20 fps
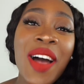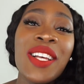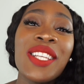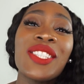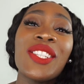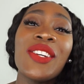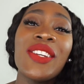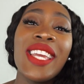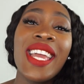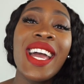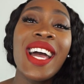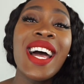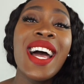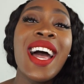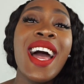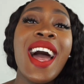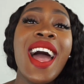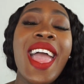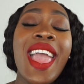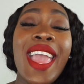So yeah,
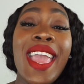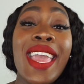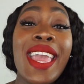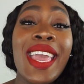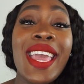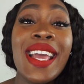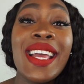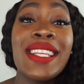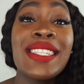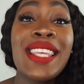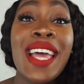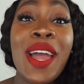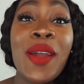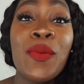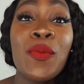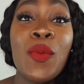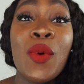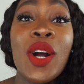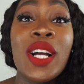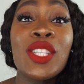and
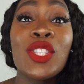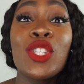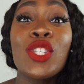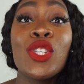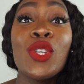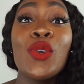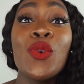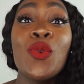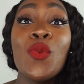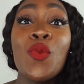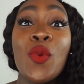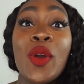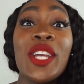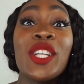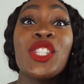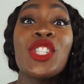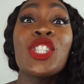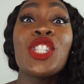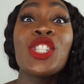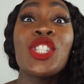I want to
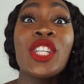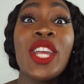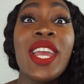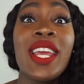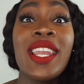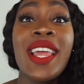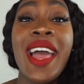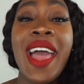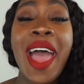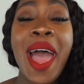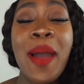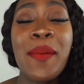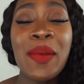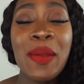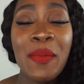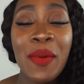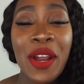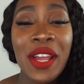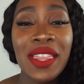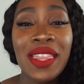wish Shayla a
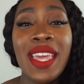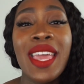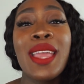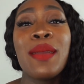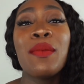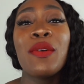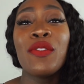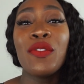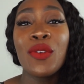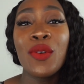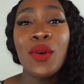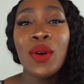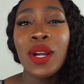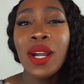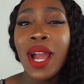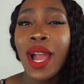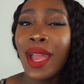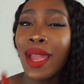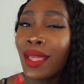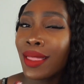happy birthday
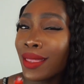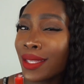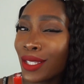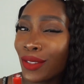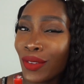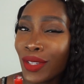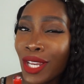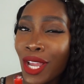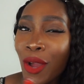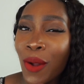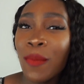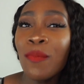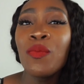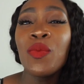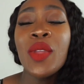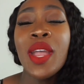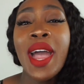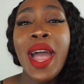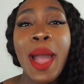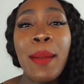before I end this video.
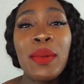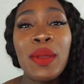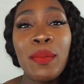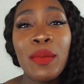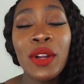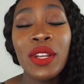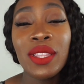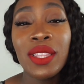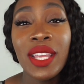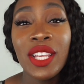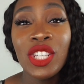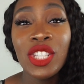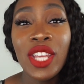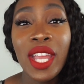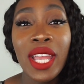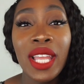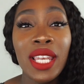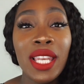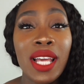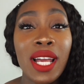Happy birthday,
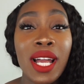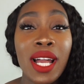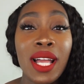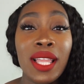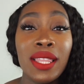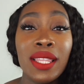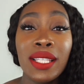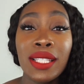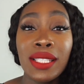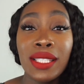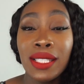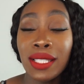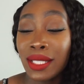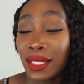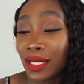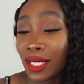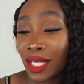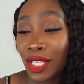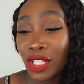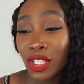Shayla.
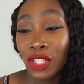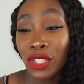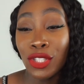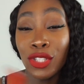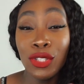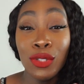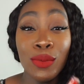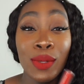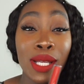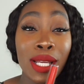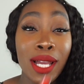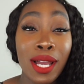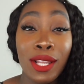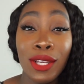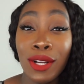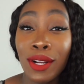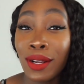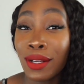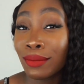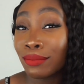This you and
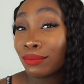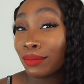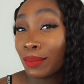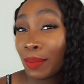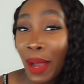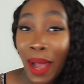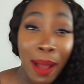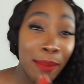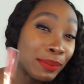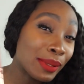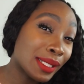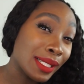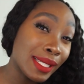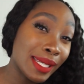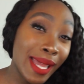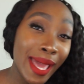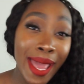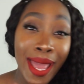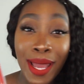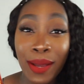ColourPop
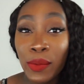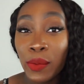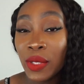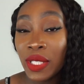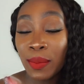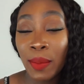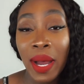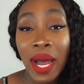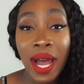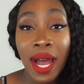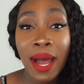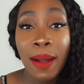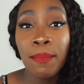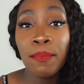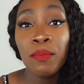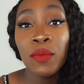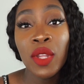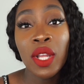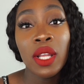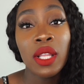collab was
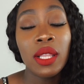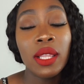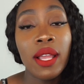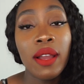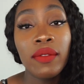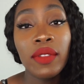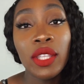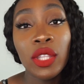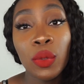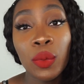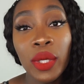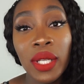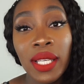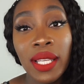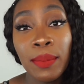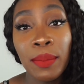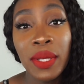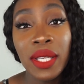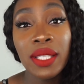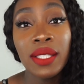bomb. Love the three
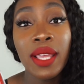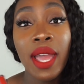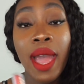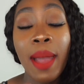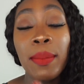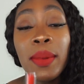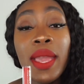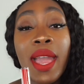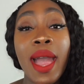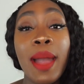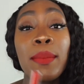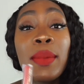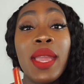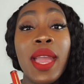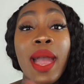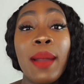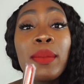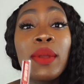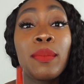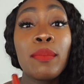lippies. Happy
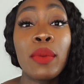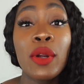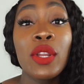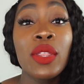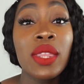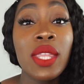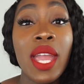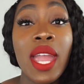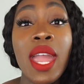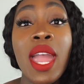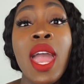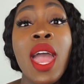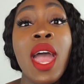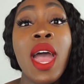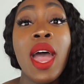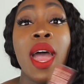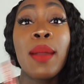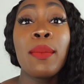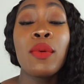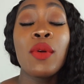birthday.
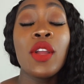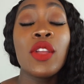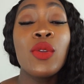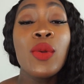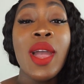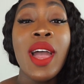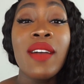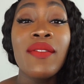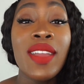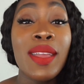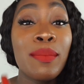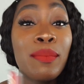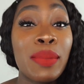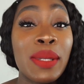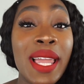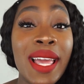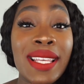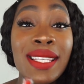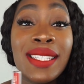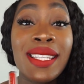I pray you have a
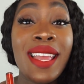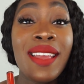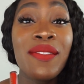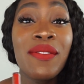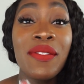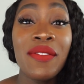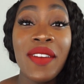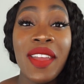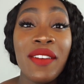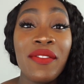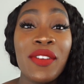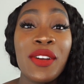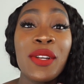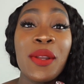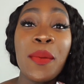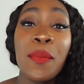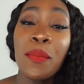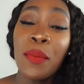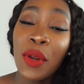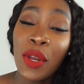blessed and
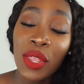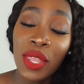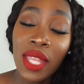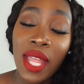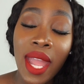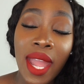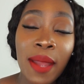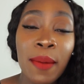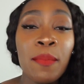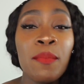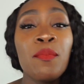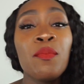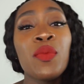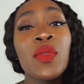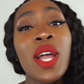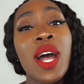favored birthday.